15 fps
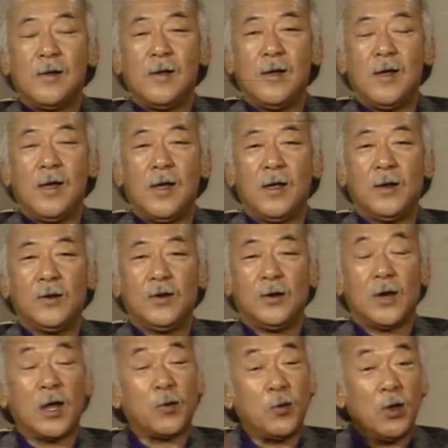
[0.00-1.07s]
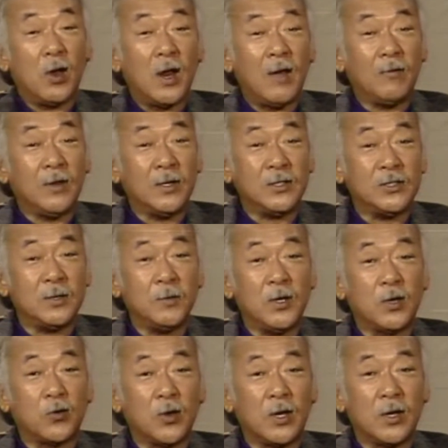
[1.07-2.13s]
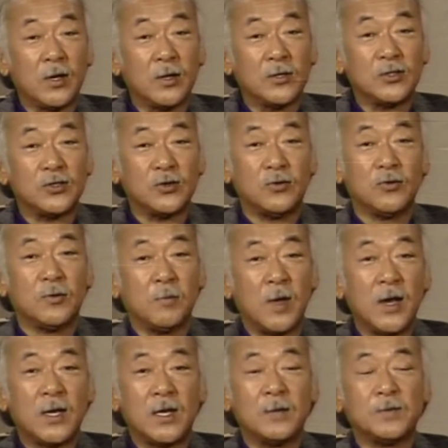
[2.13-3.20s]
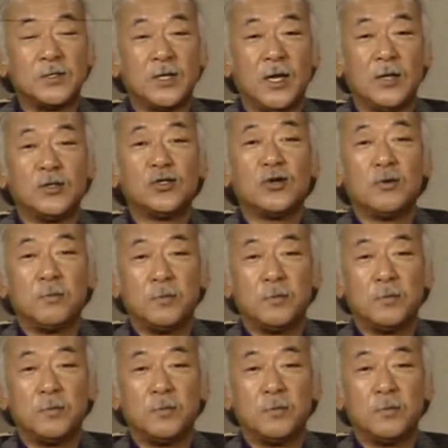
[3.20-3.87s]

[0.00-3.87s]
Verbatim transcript: And like we all have little Jiminy Cricket on our shoulder, mine kept saying show